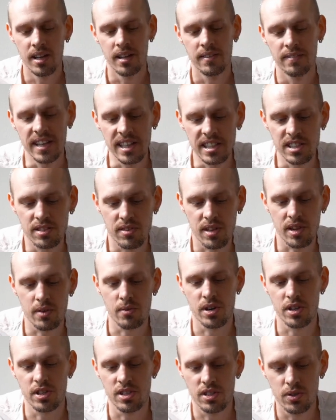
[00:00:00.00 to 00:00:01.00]
Next thing
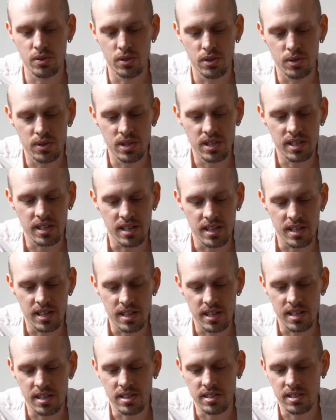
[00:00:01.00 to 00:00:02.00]
you're doing
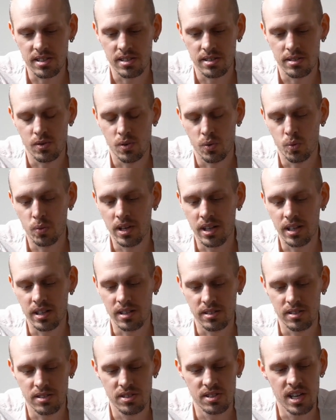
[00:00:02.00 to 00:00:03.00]
is, well,
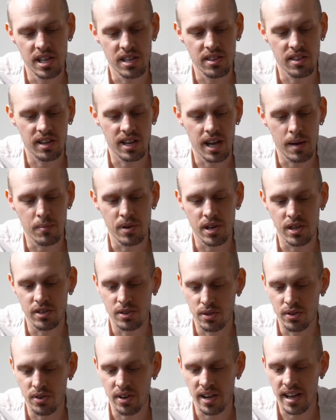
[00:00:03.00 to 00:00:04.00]
taking the camera
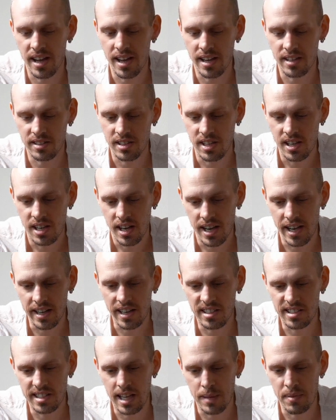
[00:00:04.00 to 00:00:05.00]
into your hand and
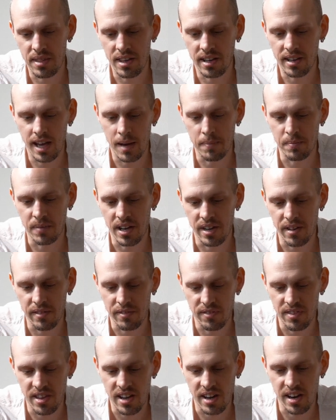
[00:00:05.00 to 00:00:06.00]
examine the camera
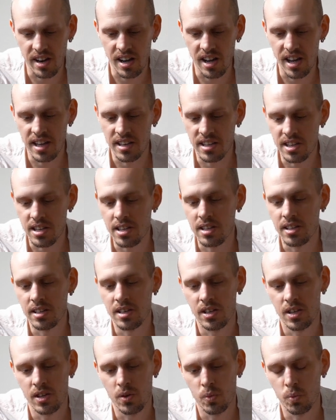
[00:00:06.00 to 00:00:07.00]
if there are any,
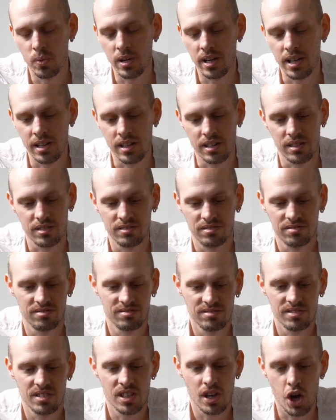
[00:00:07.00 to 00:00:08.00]
well,
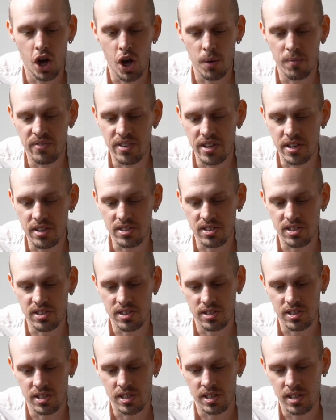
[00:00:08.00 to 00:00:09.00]

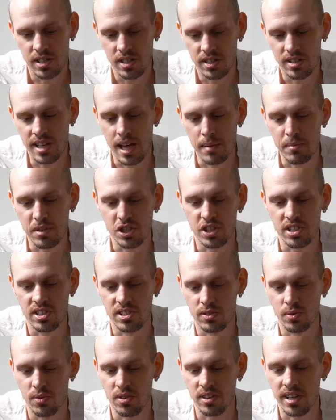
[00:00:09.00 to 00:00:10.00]
obvious
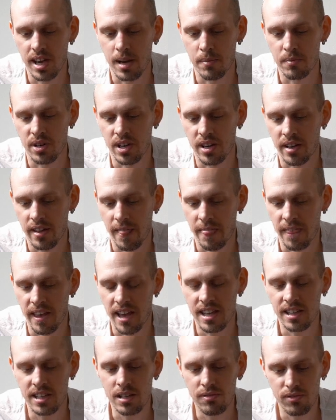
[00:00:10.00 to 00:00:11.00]
damages to the camera.
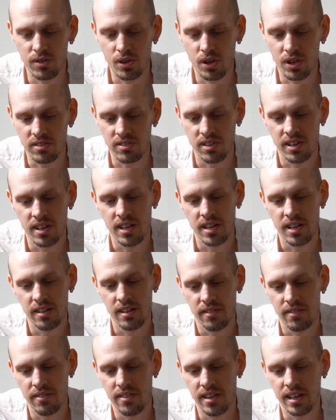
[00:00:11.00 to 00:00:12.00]
And if not,
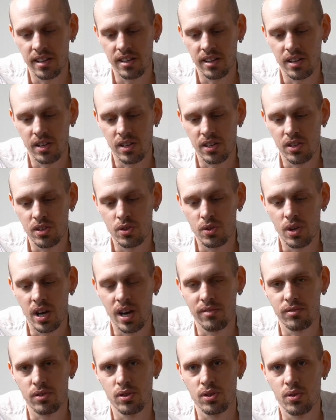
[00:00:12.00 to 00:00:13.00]
then you
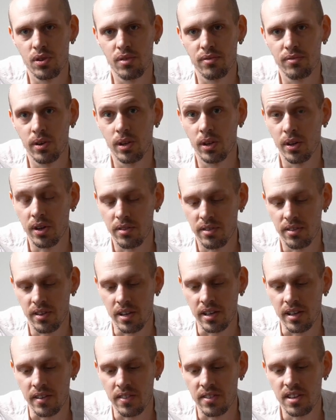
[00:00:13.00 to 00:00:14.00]
have to do the following
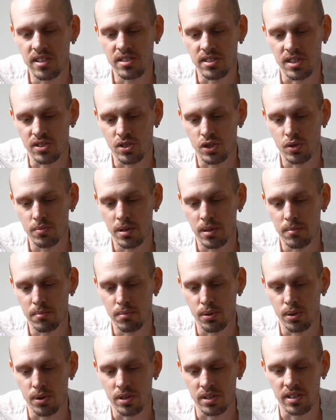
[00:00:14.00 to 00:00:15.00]
thing, and these are super
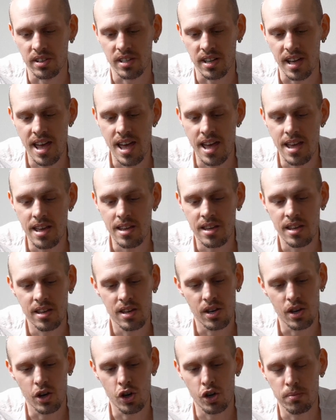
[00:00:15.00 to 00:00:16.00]
important. A,
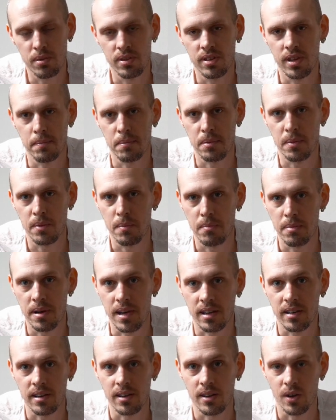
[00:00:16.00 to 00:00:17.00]
open up the
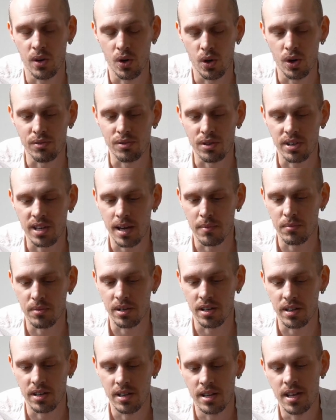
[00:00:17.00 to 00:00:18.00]
back of your
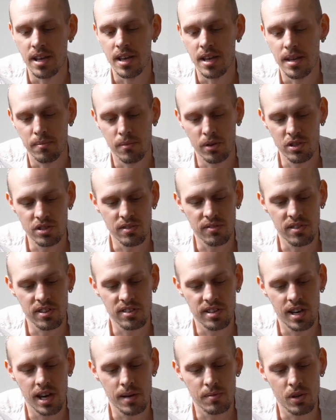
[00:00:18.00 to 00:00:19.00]
camera. Most of the
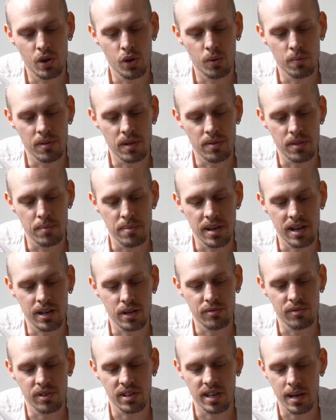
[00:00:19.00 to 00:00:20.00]
time you open up the back
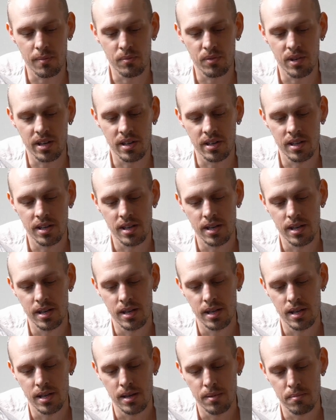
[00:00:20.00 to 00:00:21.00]
of your camera
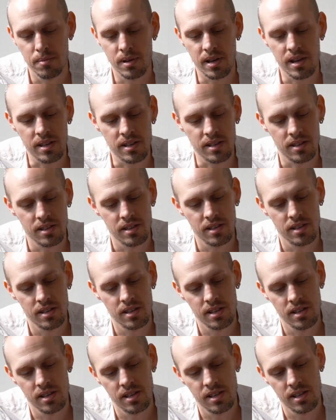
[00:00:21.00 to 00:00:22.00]
by
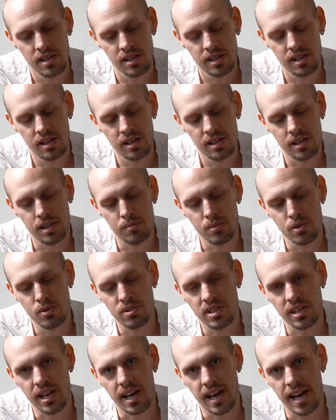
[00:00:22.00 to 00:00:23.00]

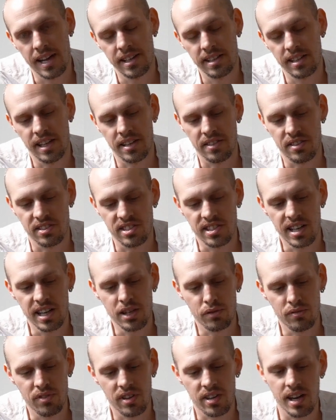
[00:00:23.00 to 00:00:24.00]
using a handle at the
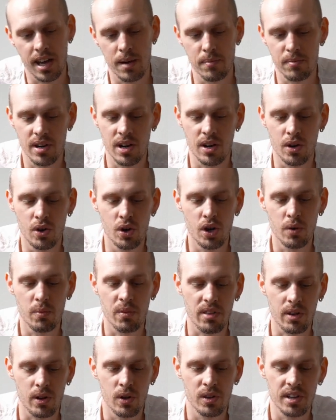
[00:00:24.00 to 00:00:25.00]
side of the camera, or
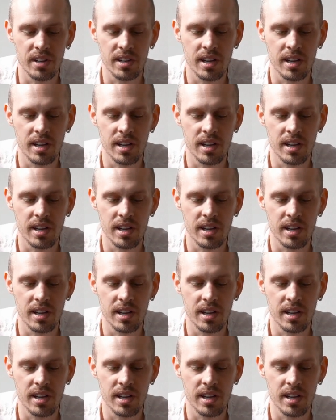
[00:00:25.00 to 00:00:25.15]
with older